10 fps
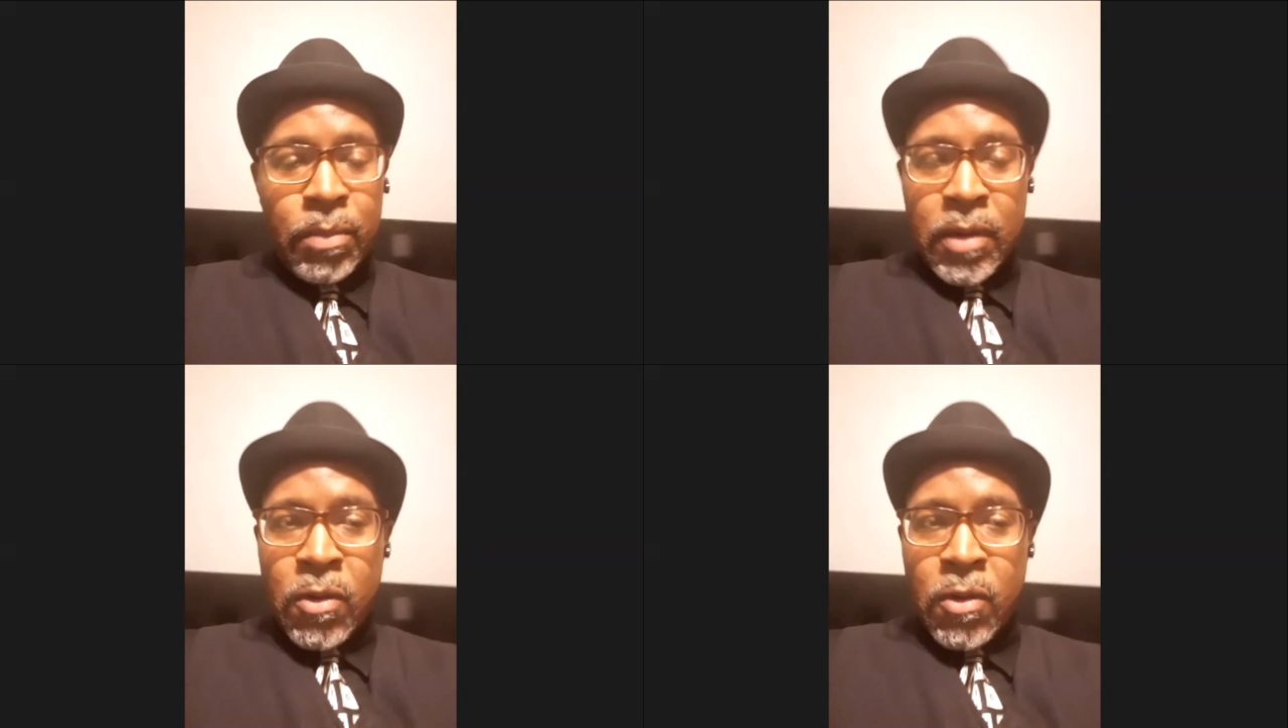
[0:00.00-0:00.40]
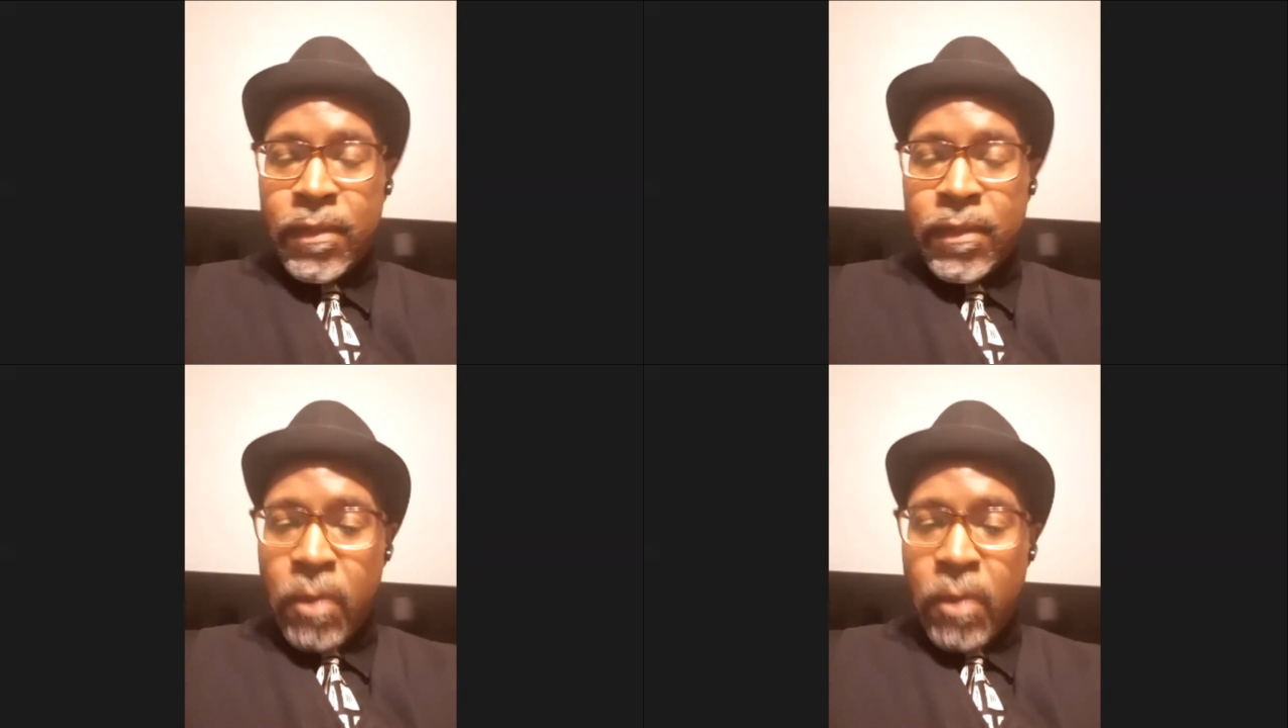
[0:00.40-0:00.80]
going
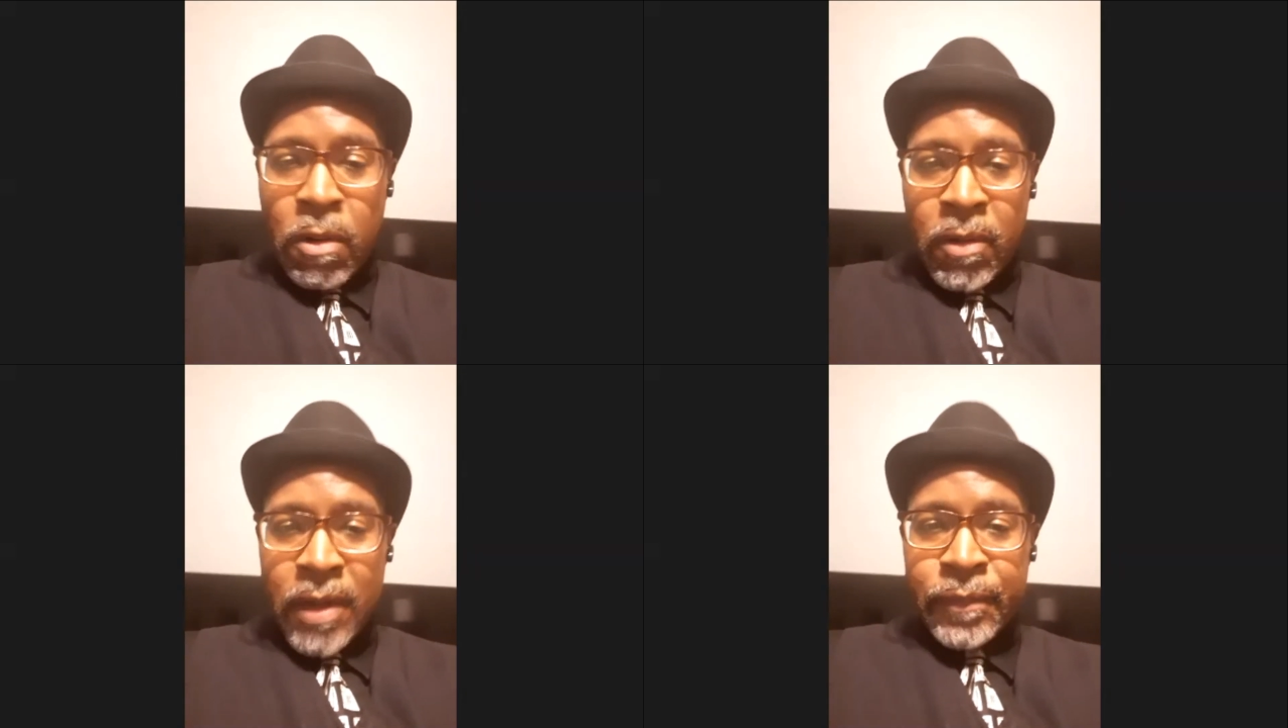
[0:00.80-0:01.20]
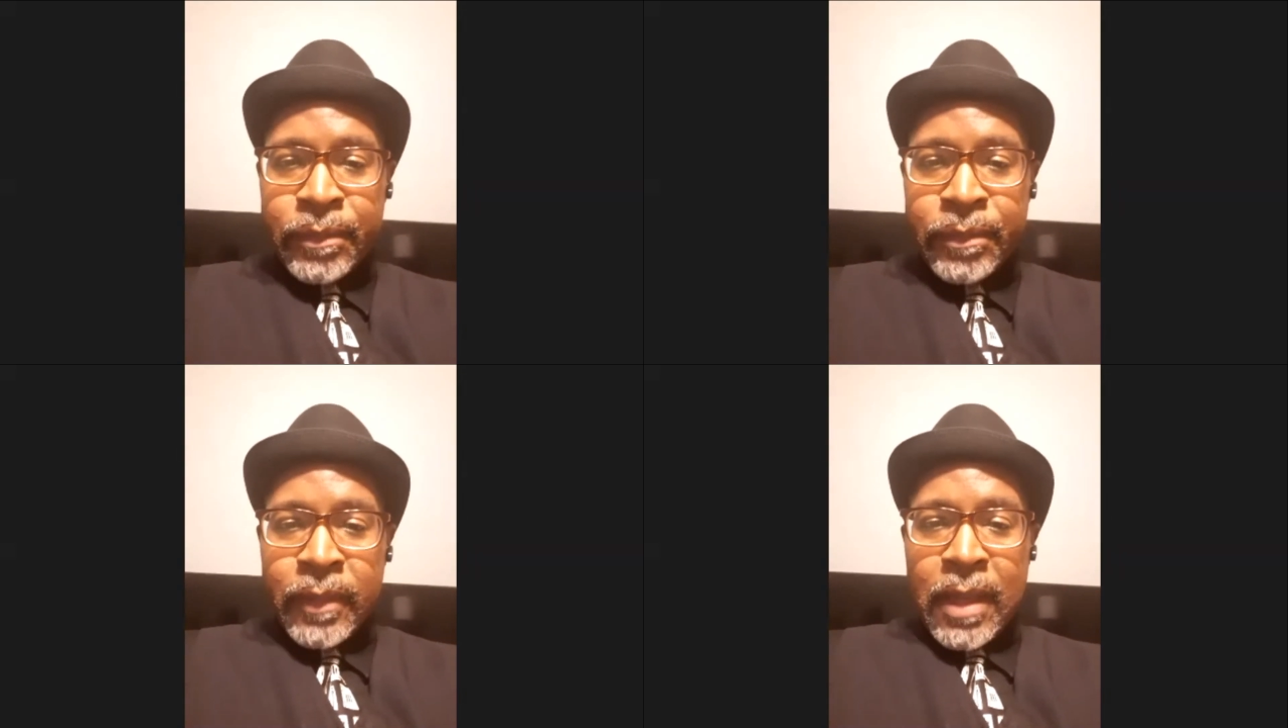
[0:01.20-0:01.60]
forward,
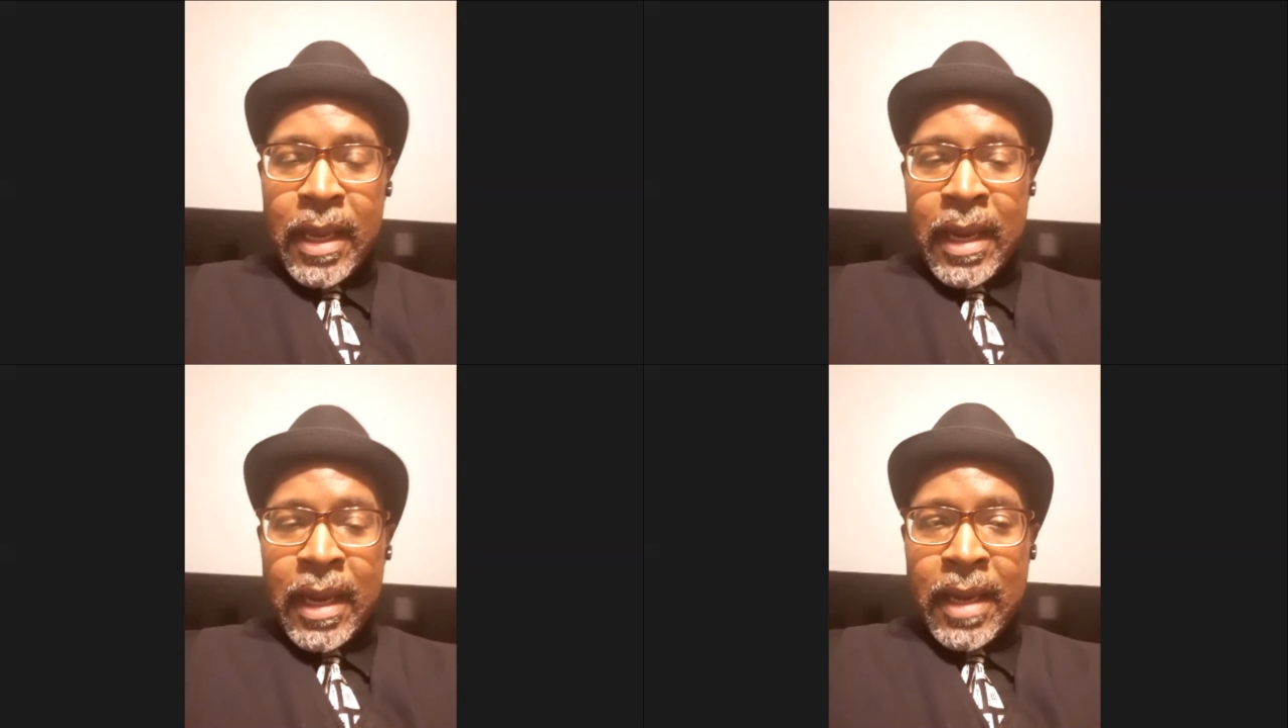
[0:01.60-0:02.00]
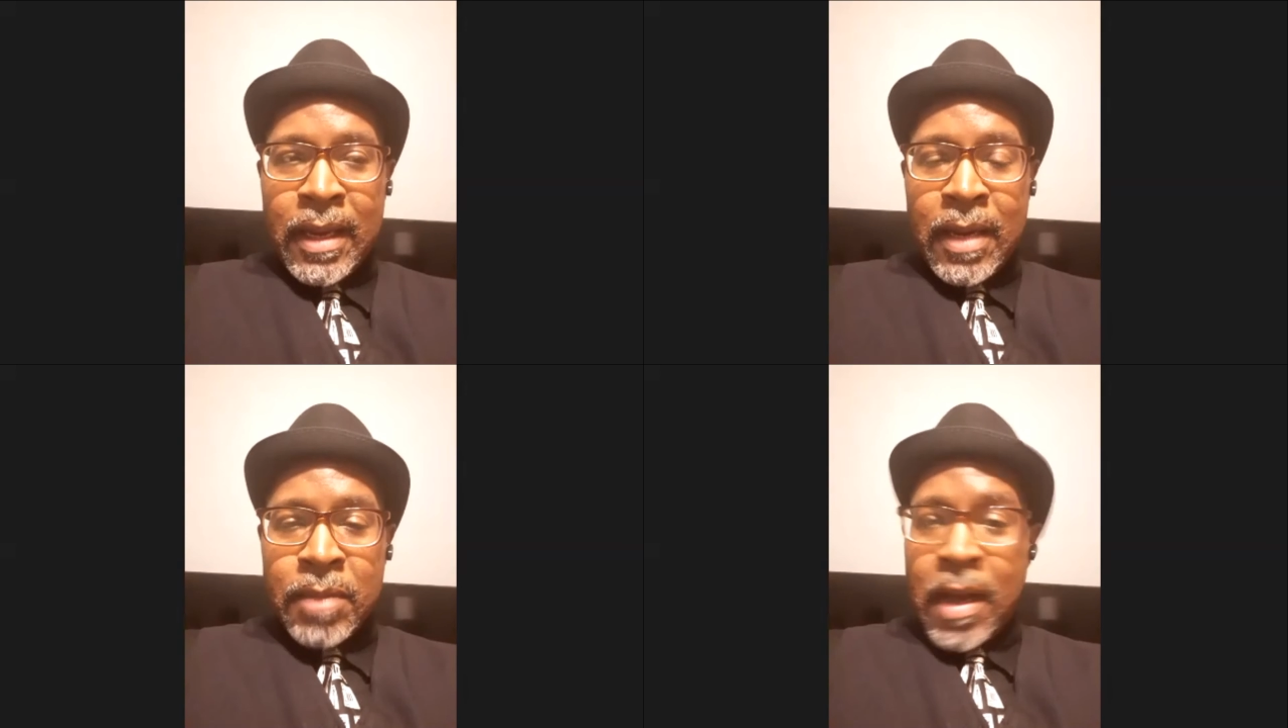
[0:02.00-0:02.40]
and
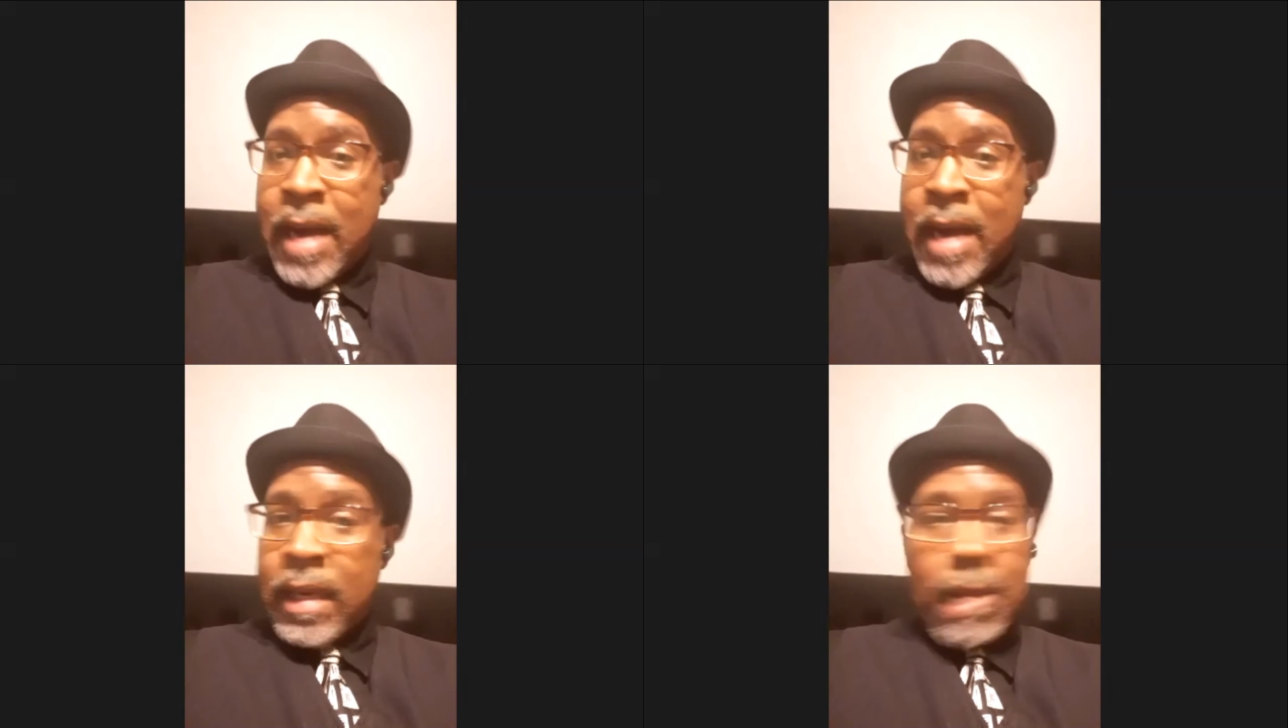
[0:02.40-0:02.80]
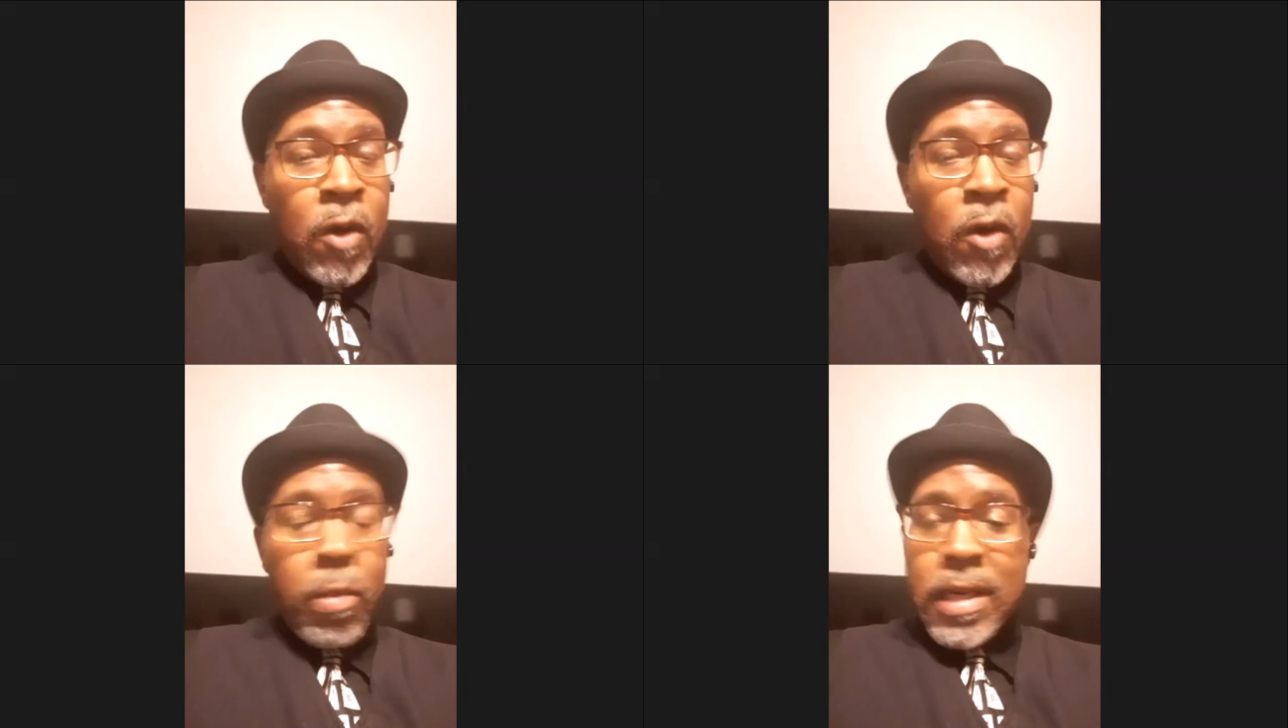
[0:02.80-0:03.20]
God kept
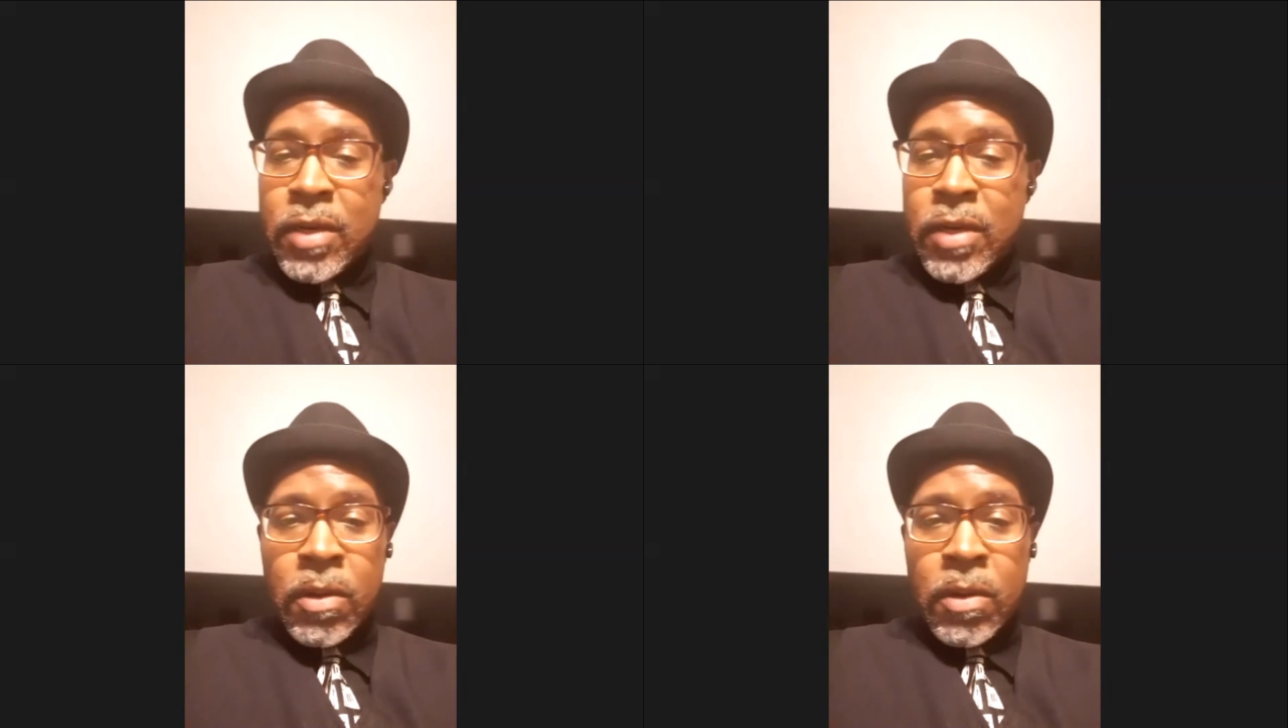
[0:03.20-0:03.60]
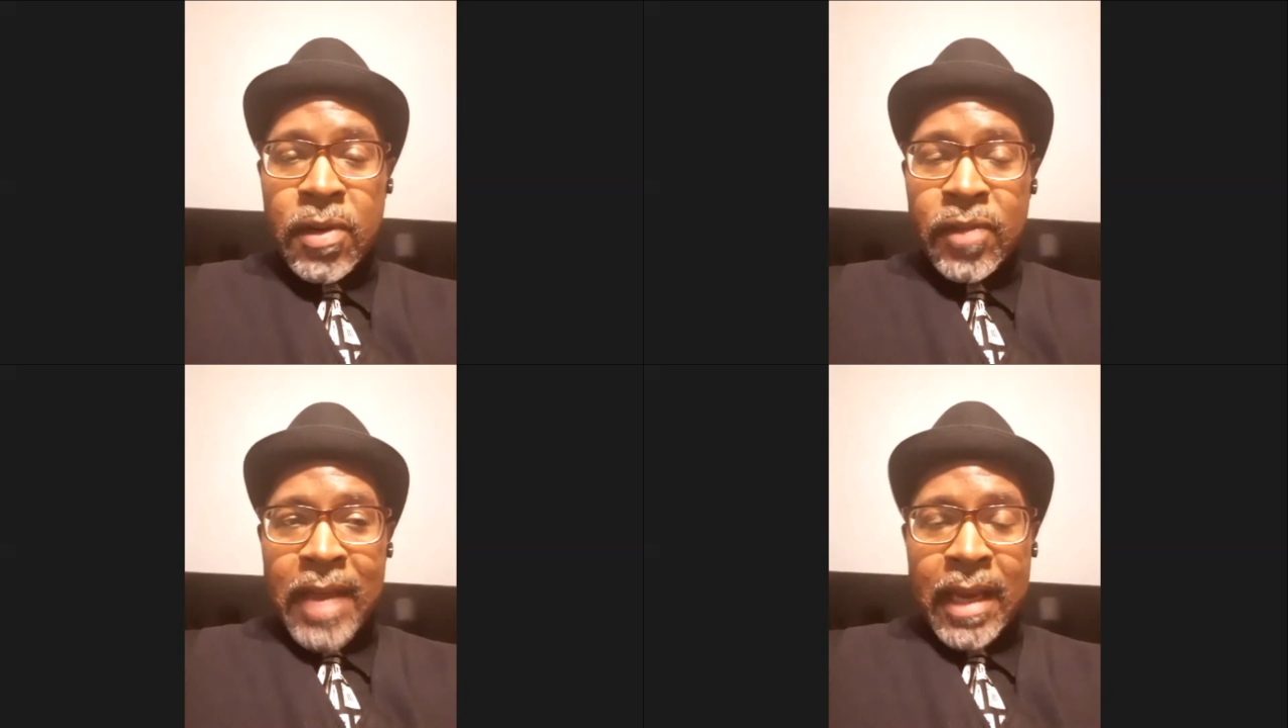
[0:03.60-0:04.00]
opening doors,
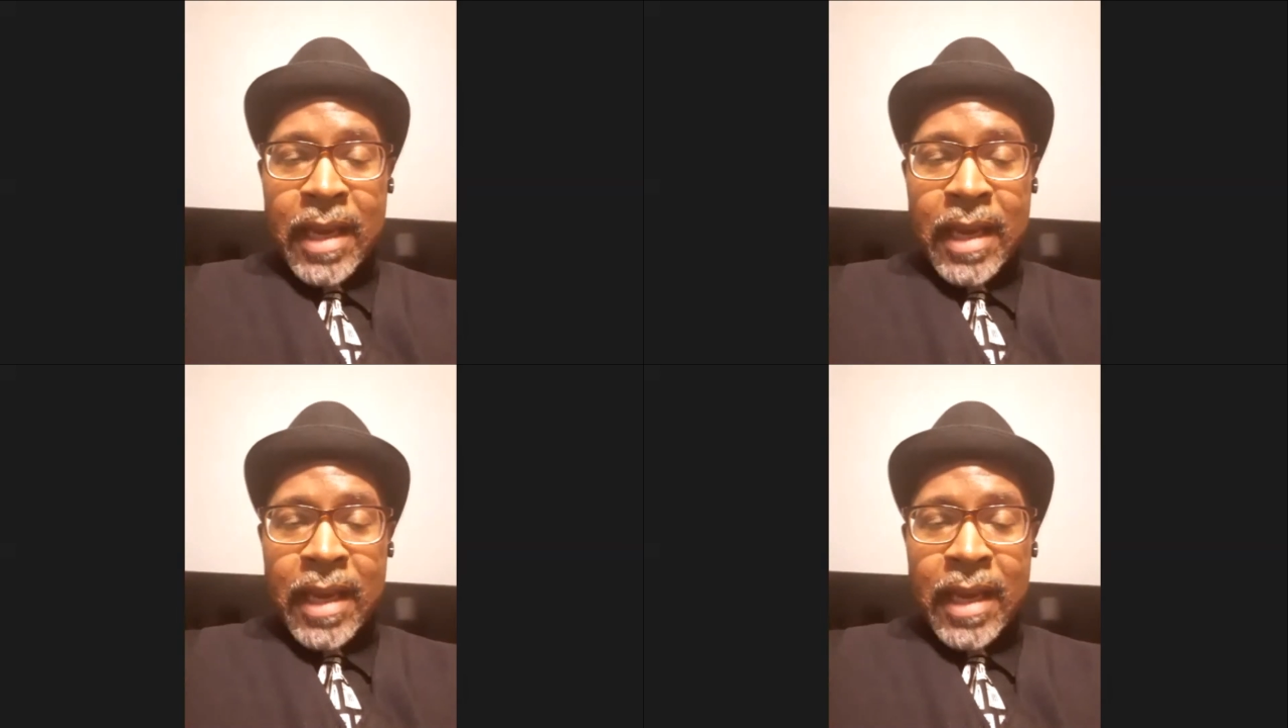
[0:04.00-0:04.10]
and I kept